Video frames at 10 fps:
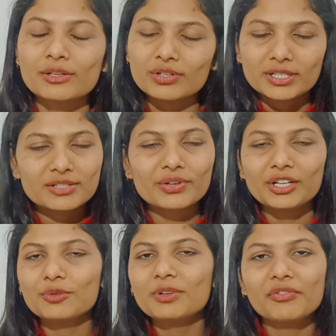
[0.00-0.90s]
So it is
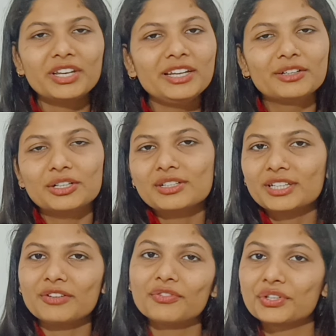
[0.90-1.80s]
going to be a very good
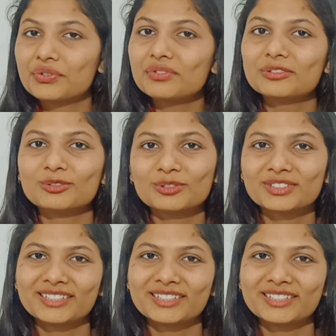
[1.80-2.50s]
thing for you.